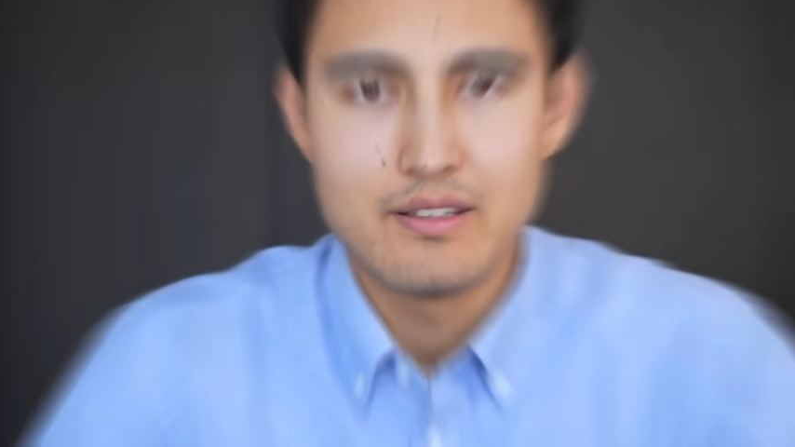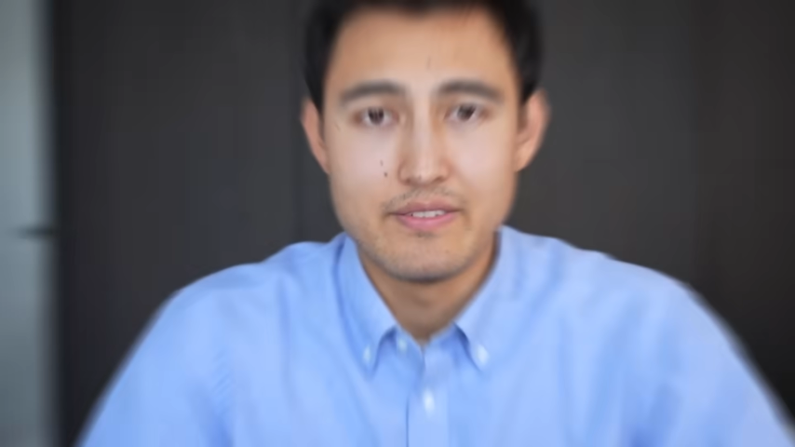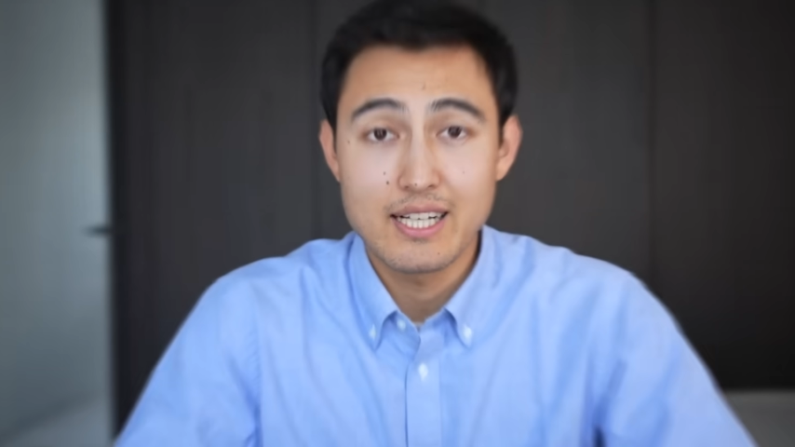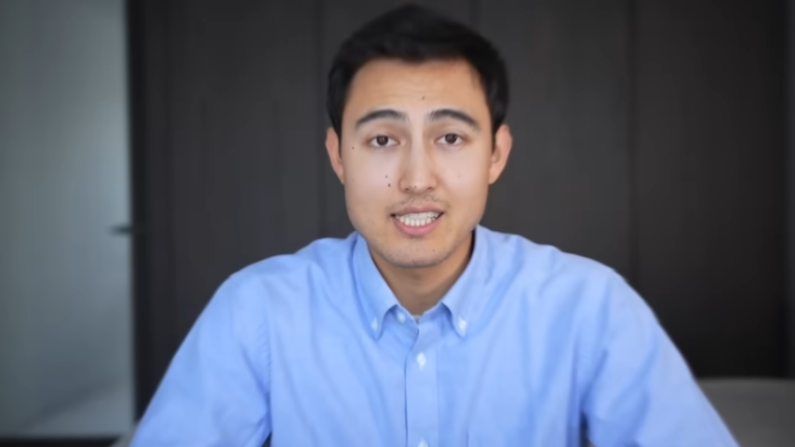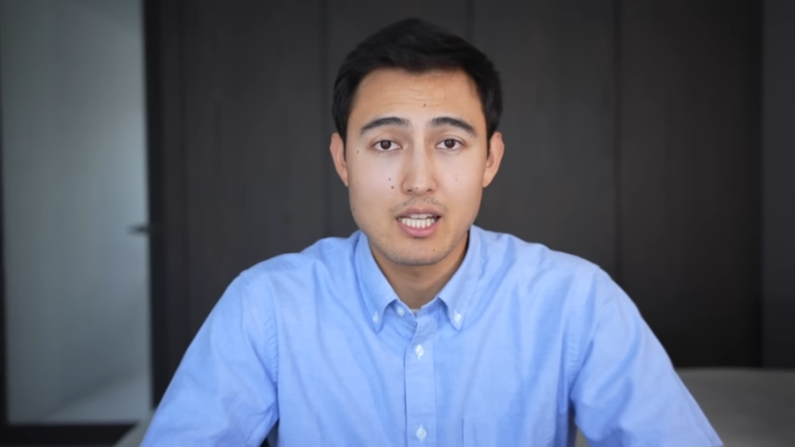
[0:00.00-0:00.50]

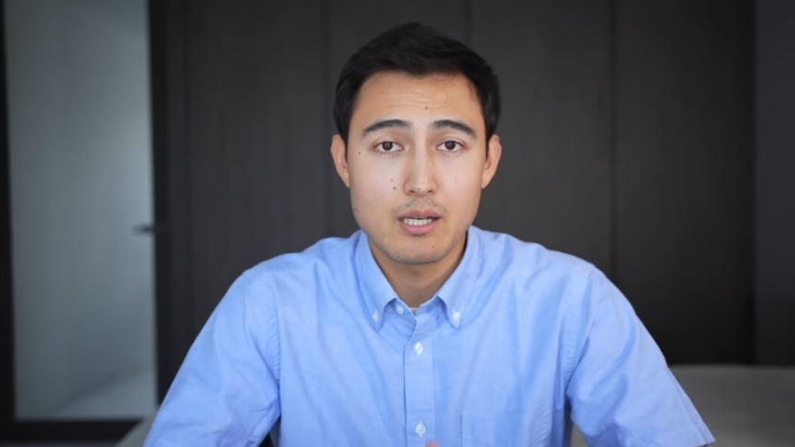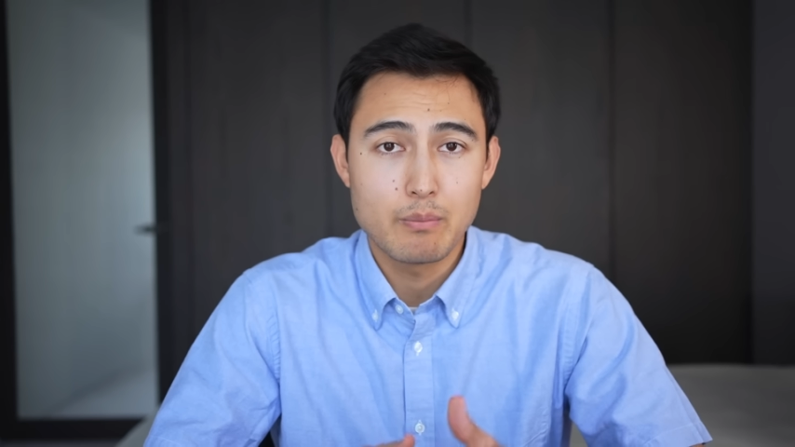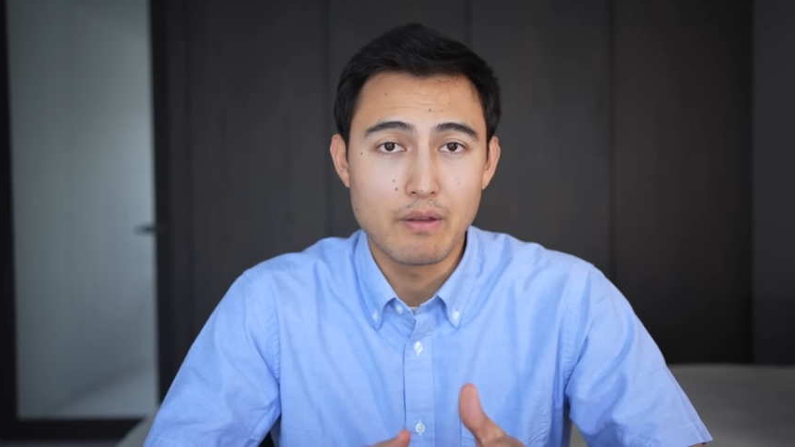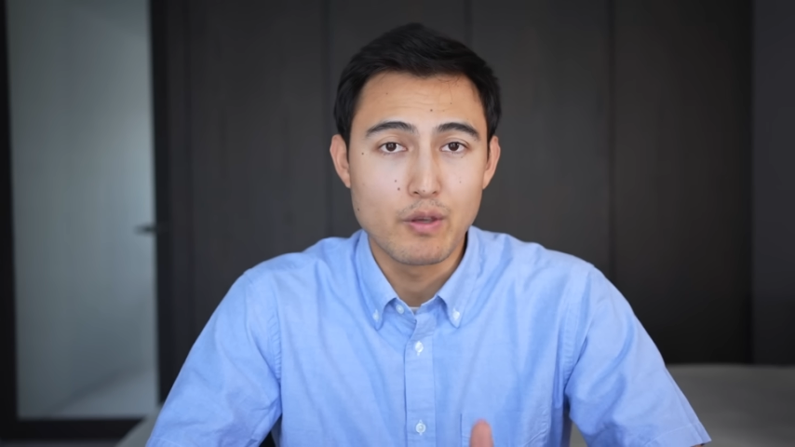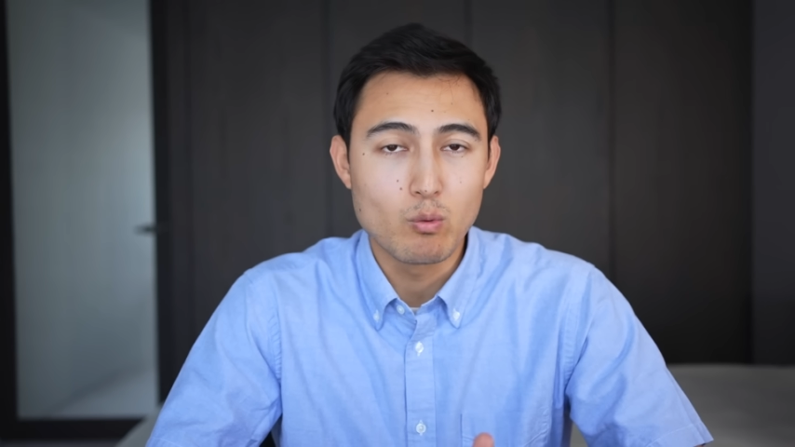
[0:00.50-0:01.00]
Next up,
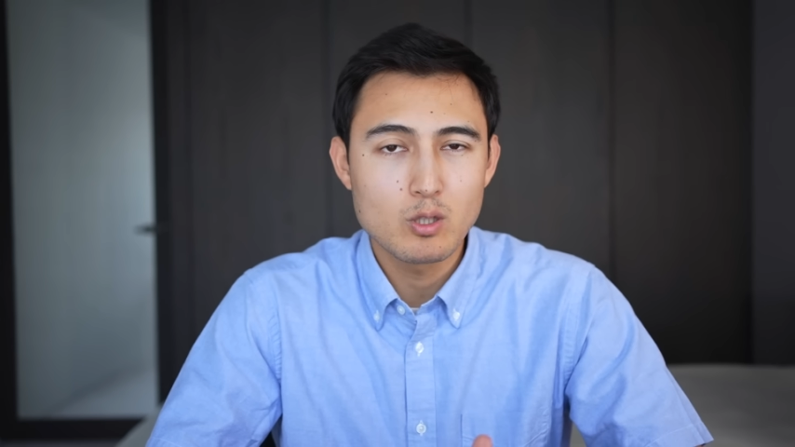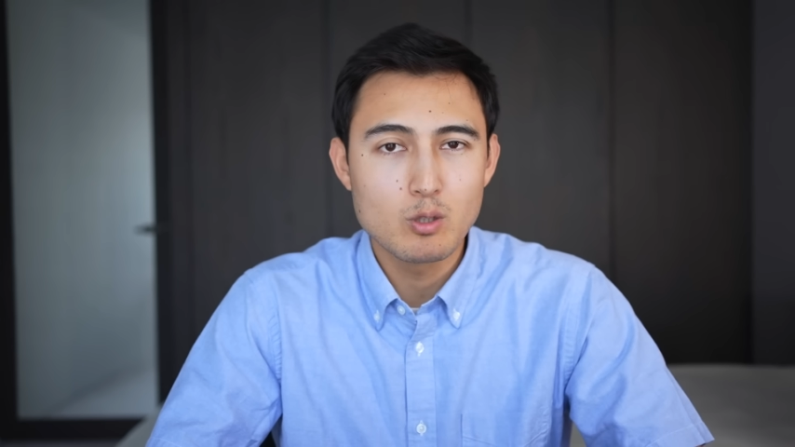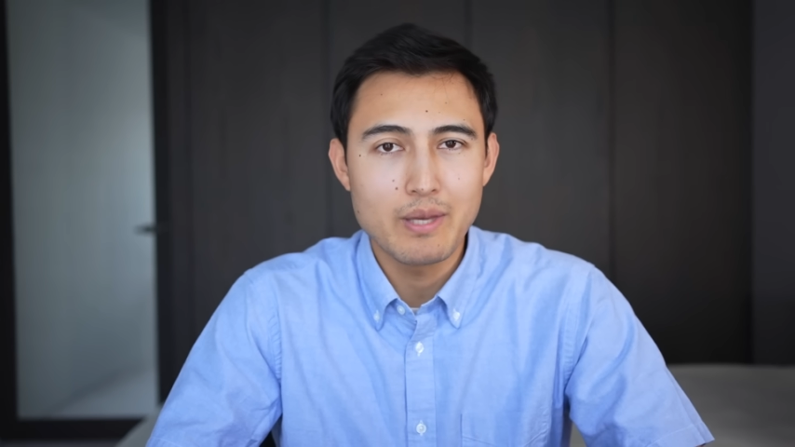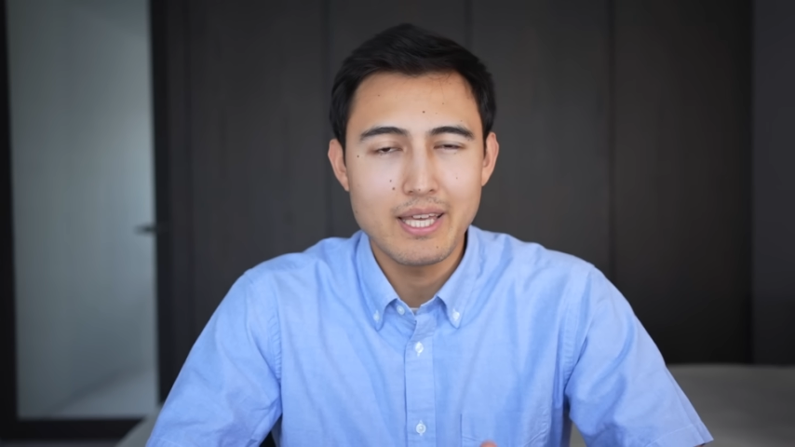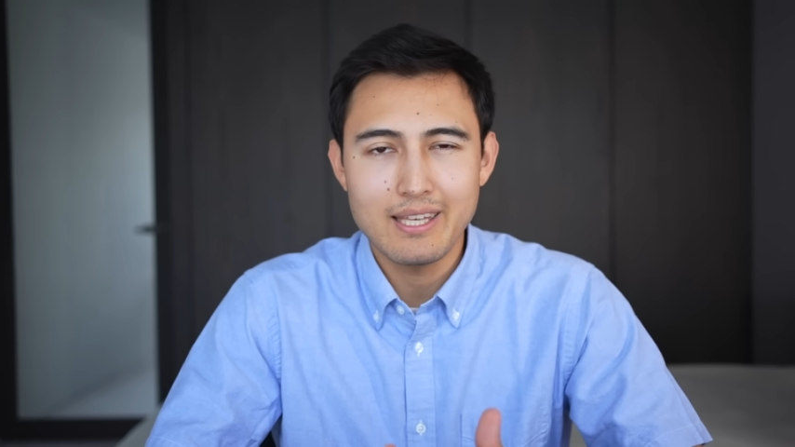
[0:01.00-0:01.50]
if you want to
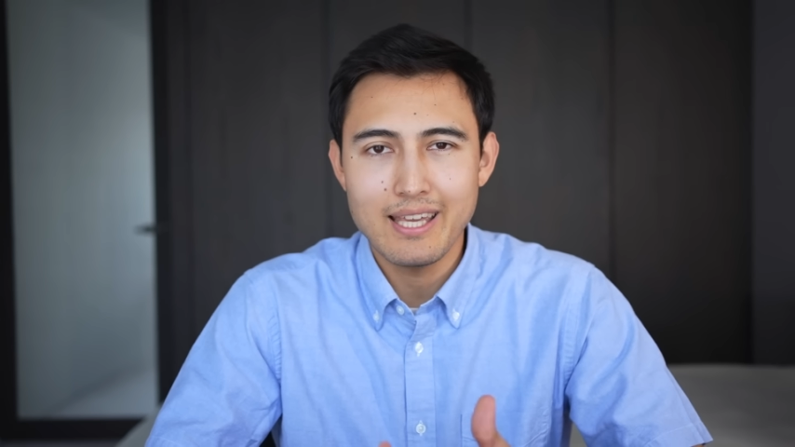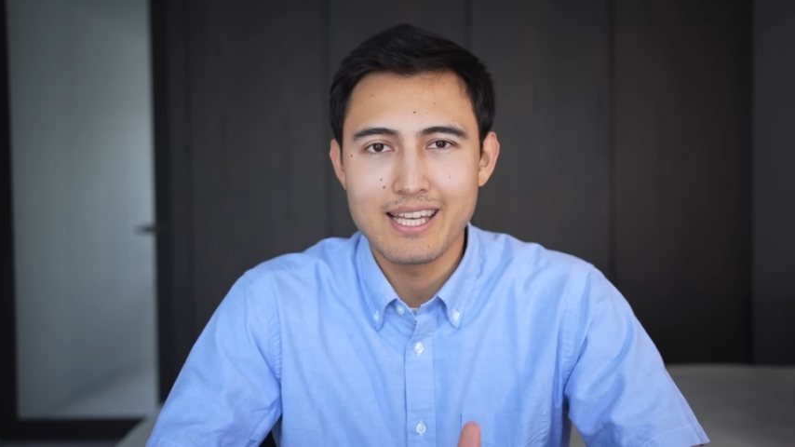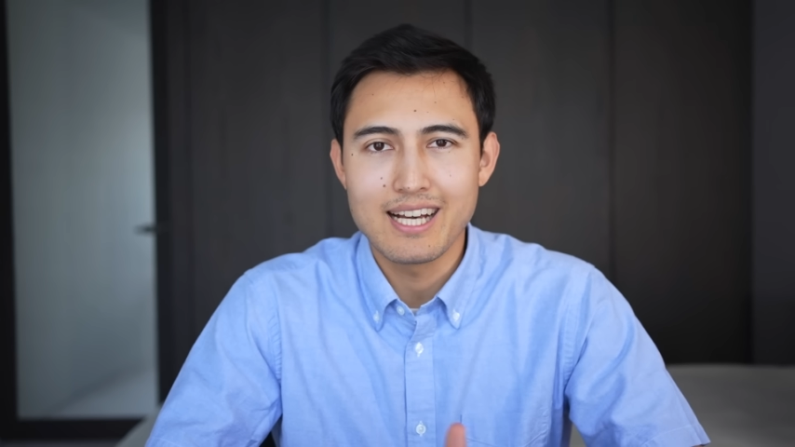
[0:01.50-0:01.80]
make a